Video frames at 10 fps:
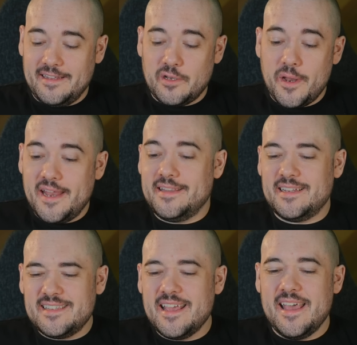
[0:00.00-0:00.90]
and so it
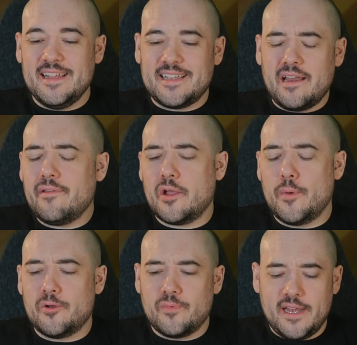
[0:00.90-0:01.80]
does. It's kind of like a
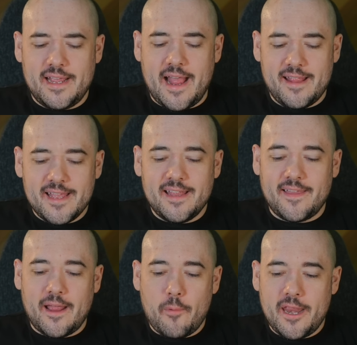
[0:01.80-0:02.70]
weird reading. I it,
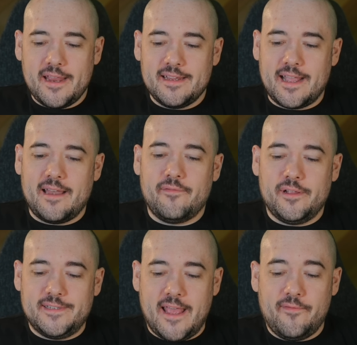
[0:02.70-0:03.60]
like on one hand, it kind of
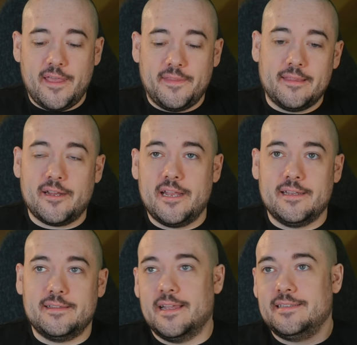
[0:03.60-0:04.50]
feels heavy. On the other hand,
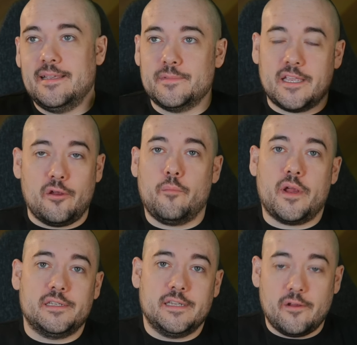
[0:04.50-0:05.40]
it, it seems like you're
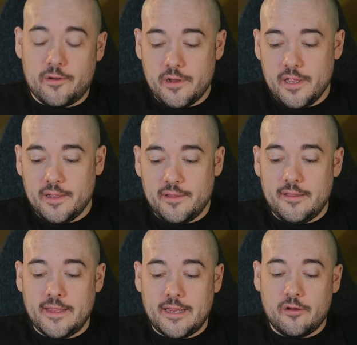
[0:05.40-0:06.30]
embracing your
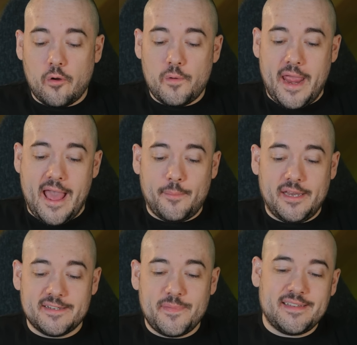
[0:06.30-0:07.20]
like your own
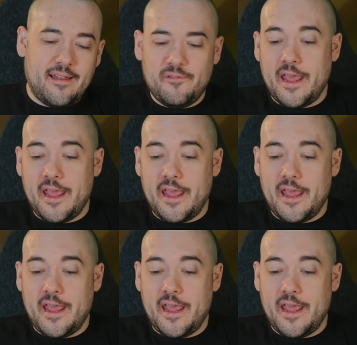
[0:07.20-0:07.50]
happiness but it's not even